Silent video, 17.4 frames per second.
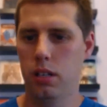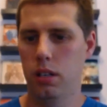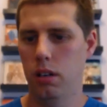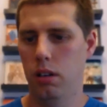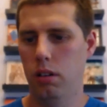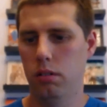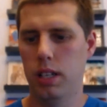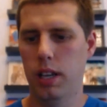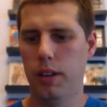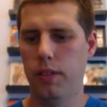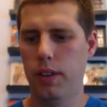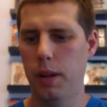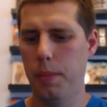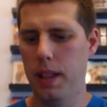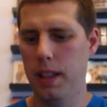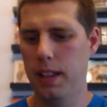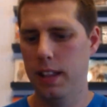so definitely
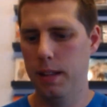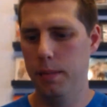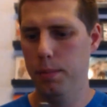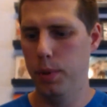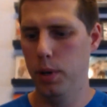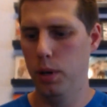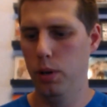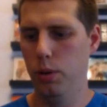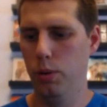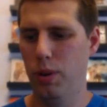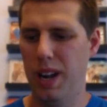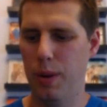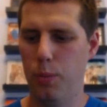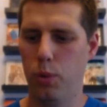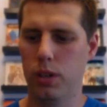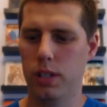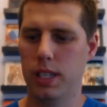better than blue
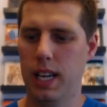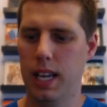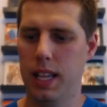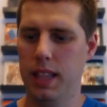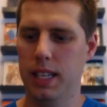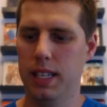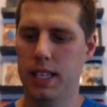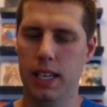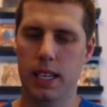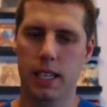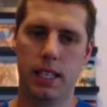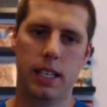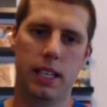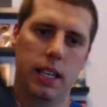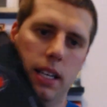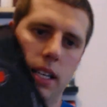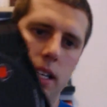and once again the disc